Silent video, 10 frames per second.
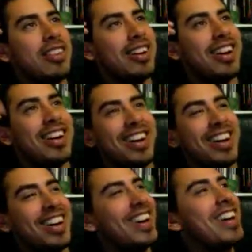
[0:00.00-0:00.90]

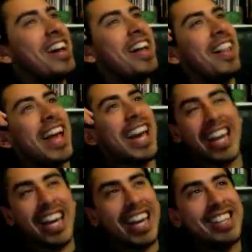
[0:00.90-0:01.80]
like it
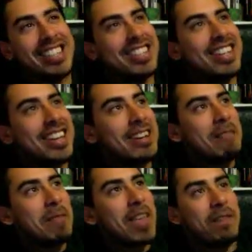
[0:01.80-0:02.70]
is
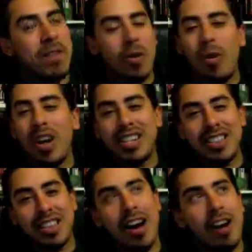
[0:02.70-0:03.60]
if it wasn't
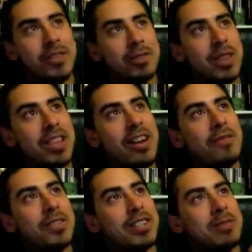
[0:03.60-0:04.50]
The Office, but The
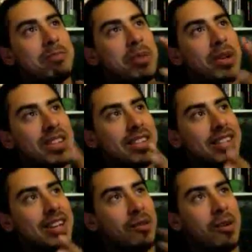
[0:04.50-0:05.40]
Office has built this
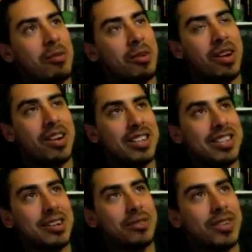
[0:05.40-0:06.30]
like realm around
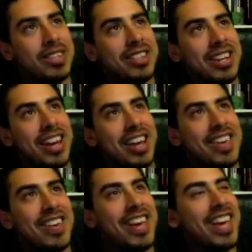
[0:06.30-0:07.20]
itself where it's like
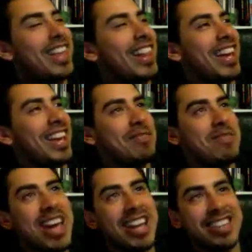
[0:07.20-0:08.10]
you like you make